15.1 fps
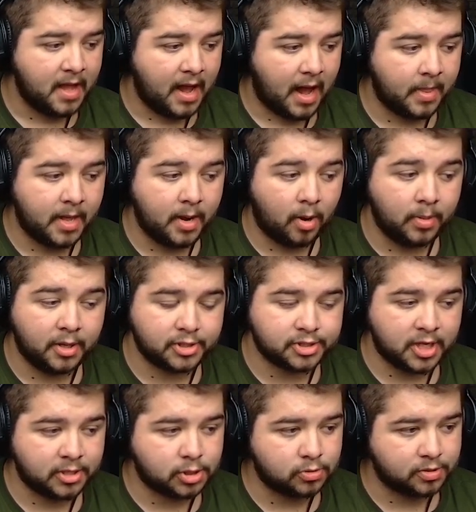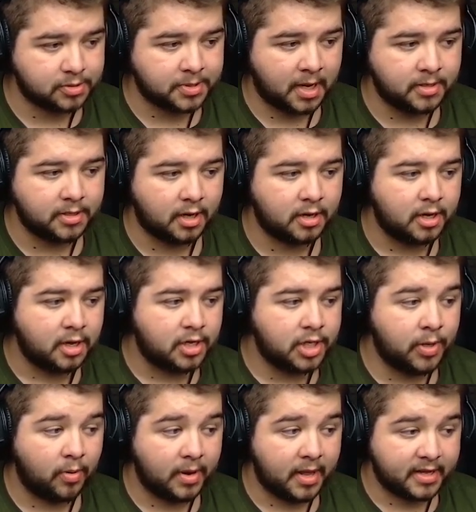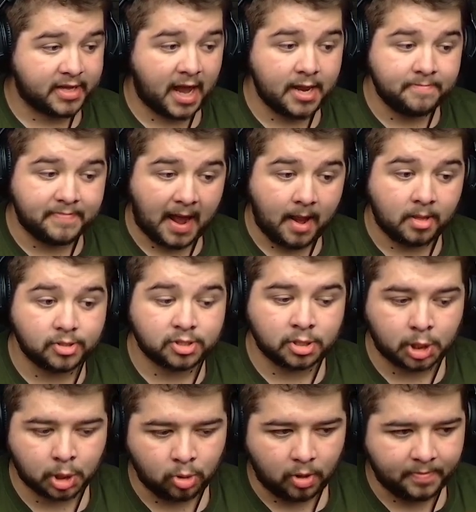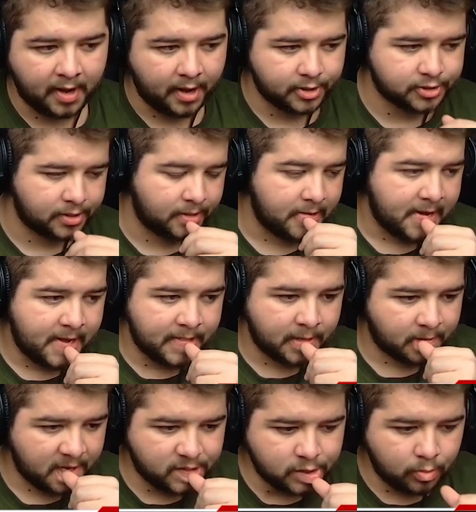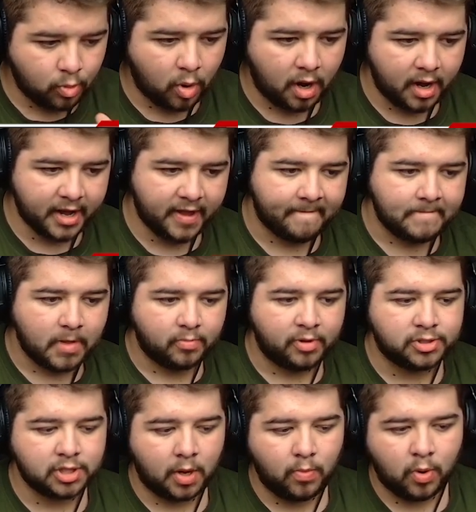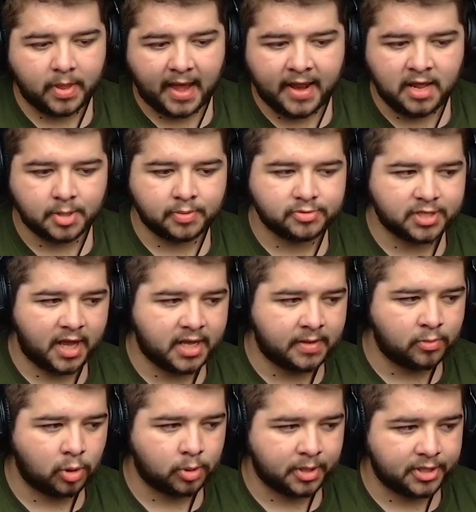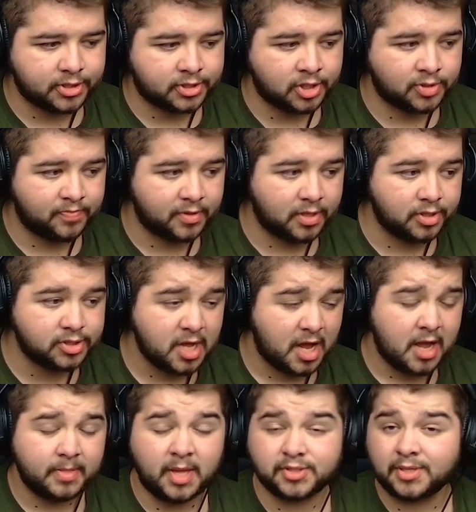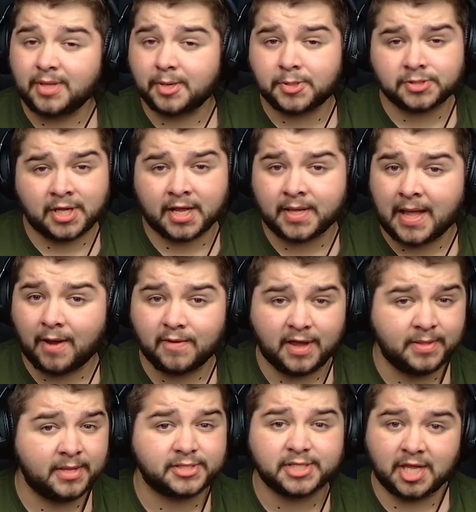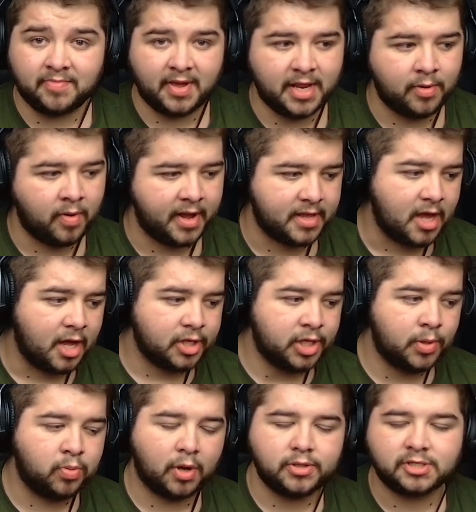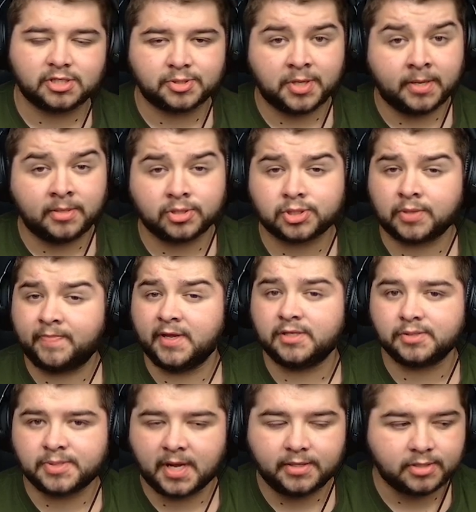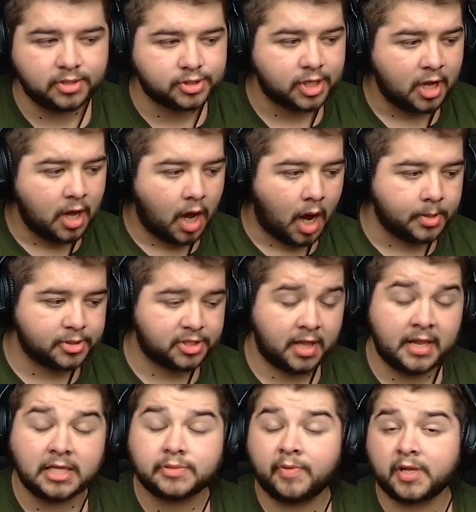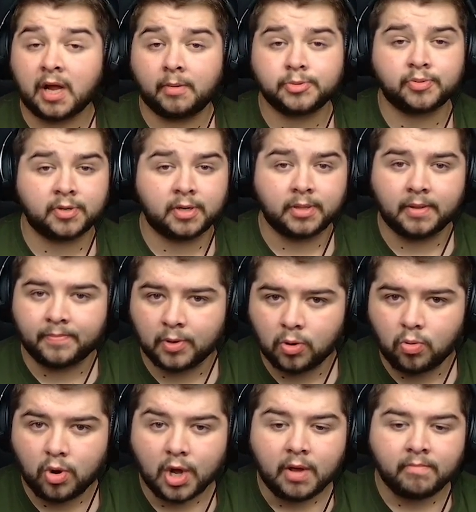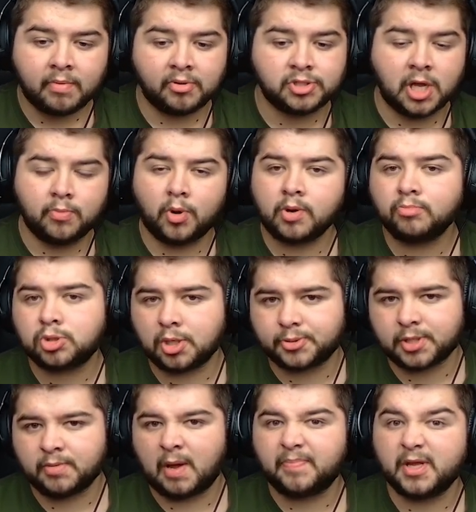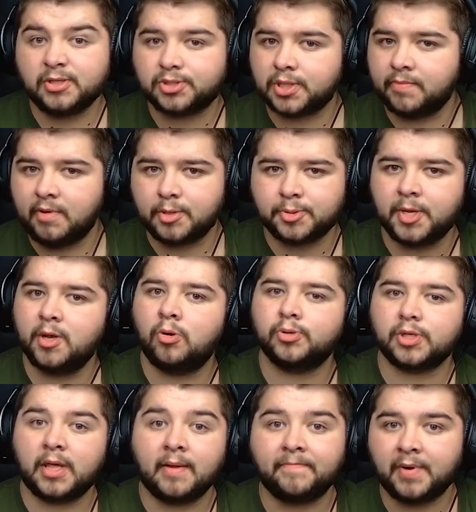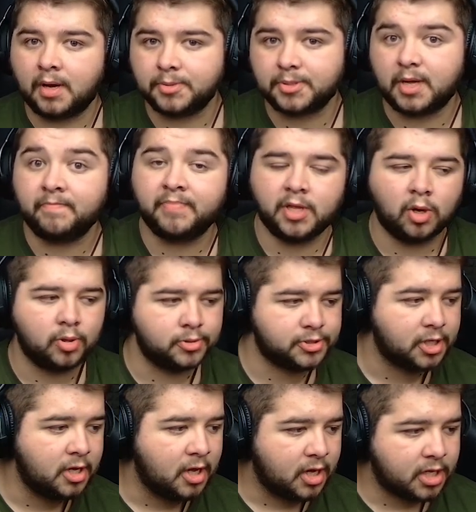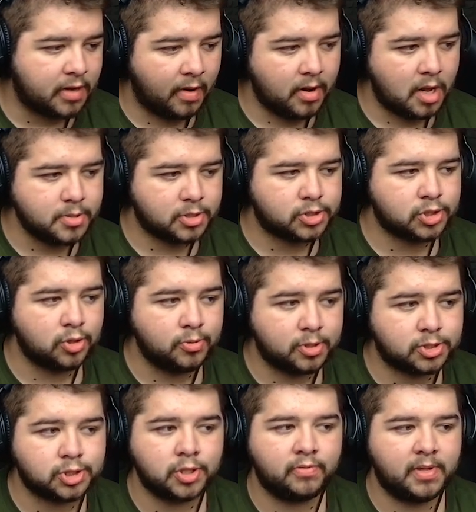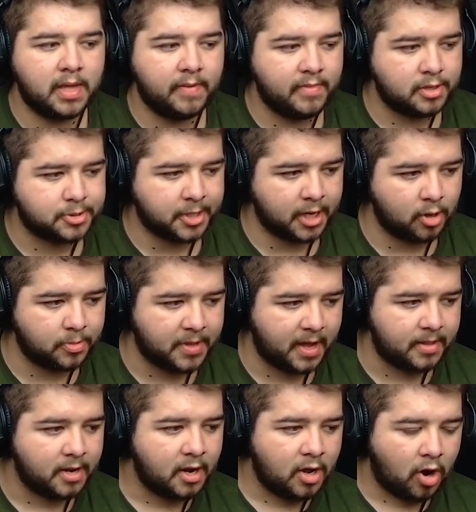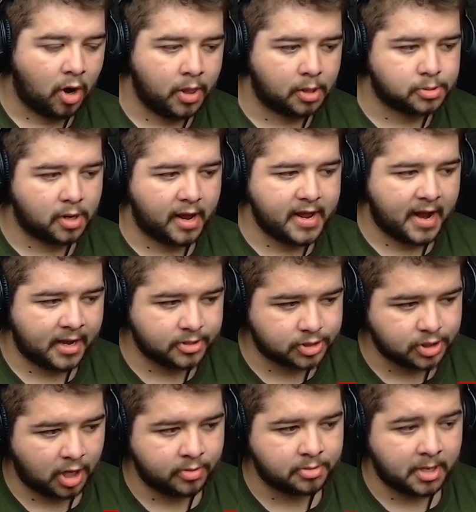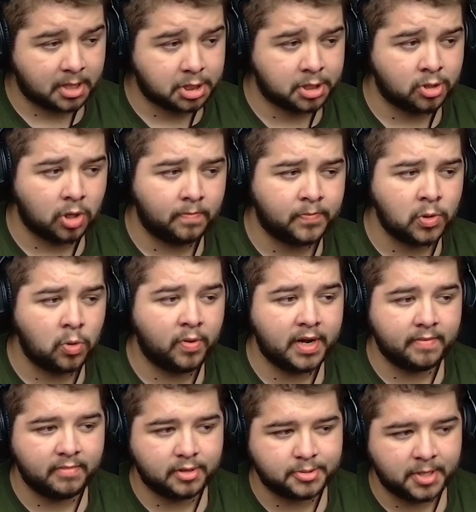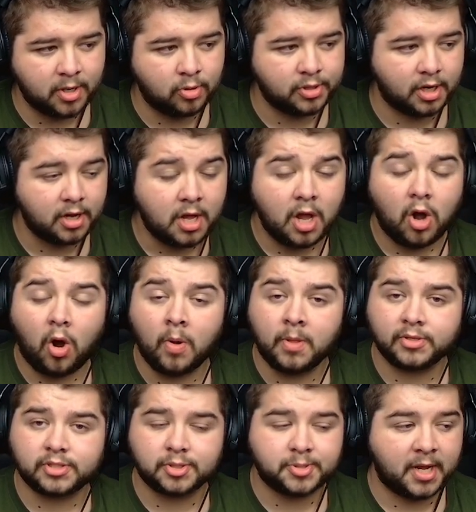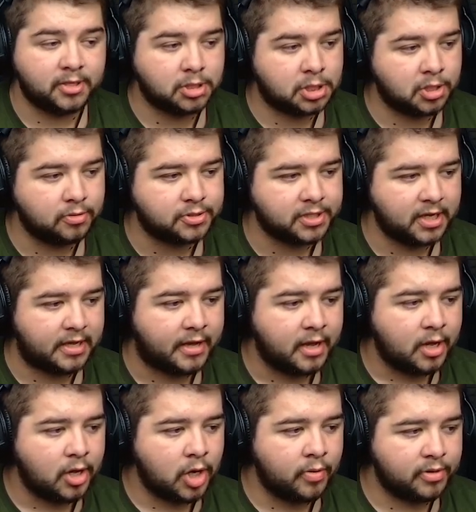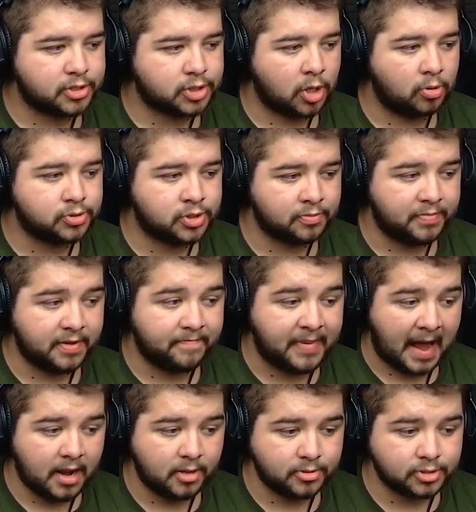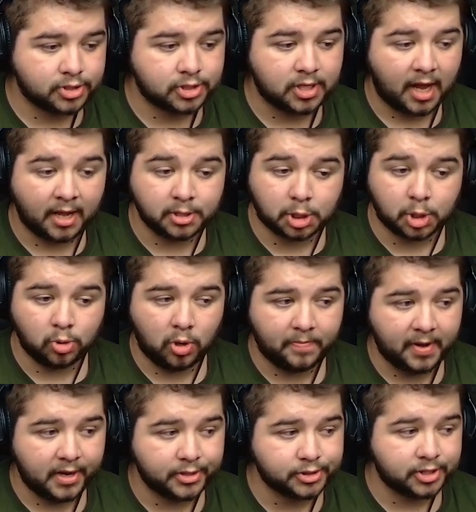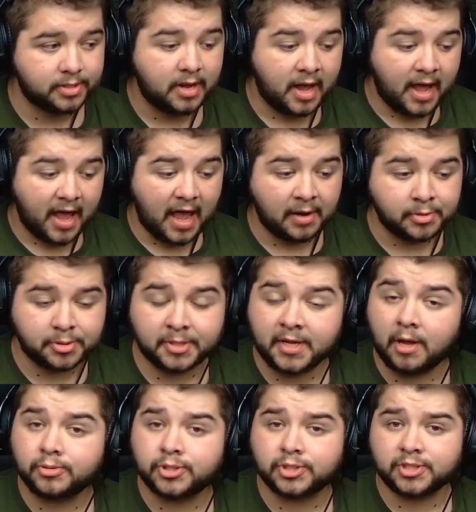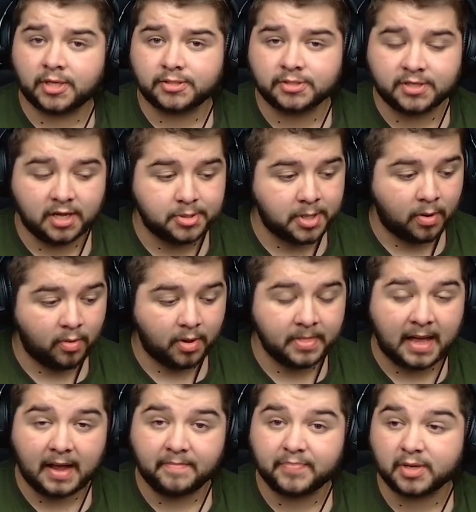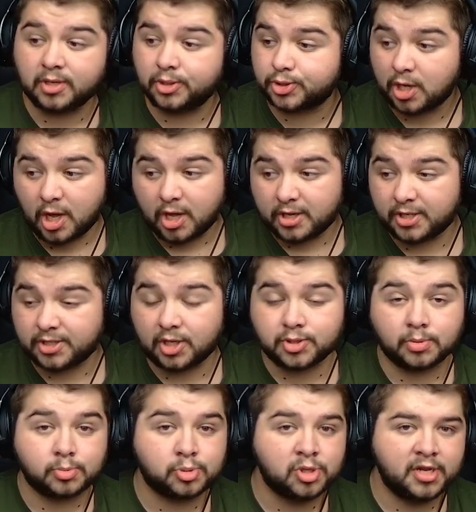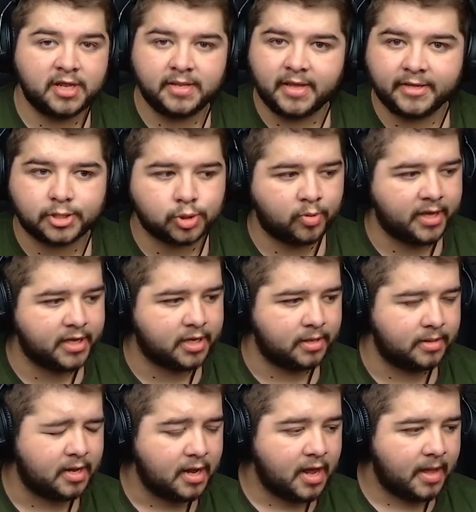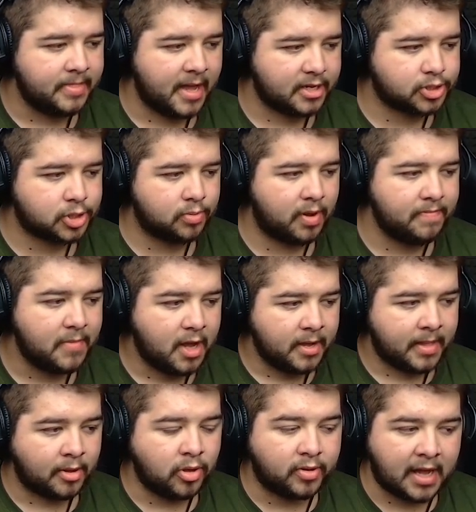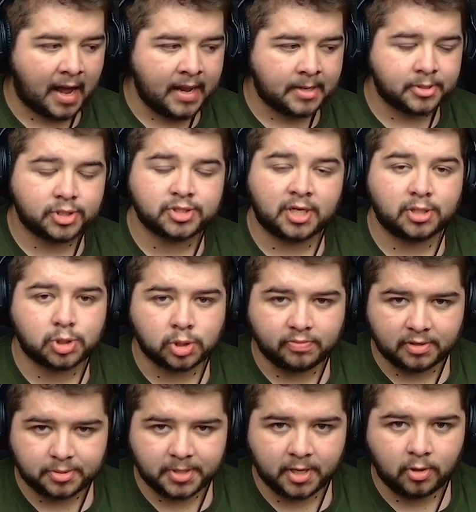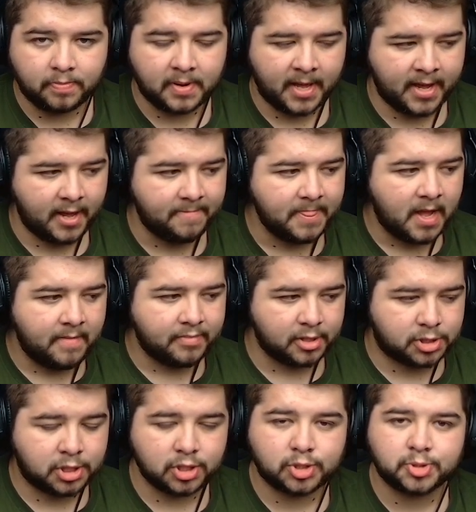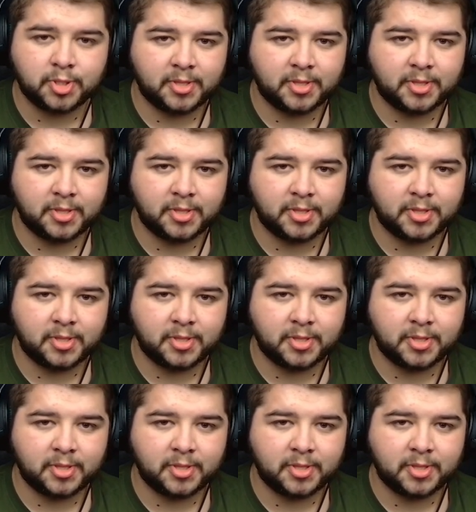And then on the central defender, you want again balanced and shorter passing. The reason why we don't want any of them taking more risks is because there's enough attacking outlet in the team anyway. You want your defenders to be defenders. Obviously, it needs to be comfortable on the ball, but we don't want them drifting up into the midfield above and beyond. Going over to the two in the midfield then. On the right-hand side, we've actually got a ball-winning midfielder on the defend duty who is told to be balanced and shorter passing. Everything else is set to default on that because it doesn't really need tweaking. Next to him, now you can have a central midfield player, but just for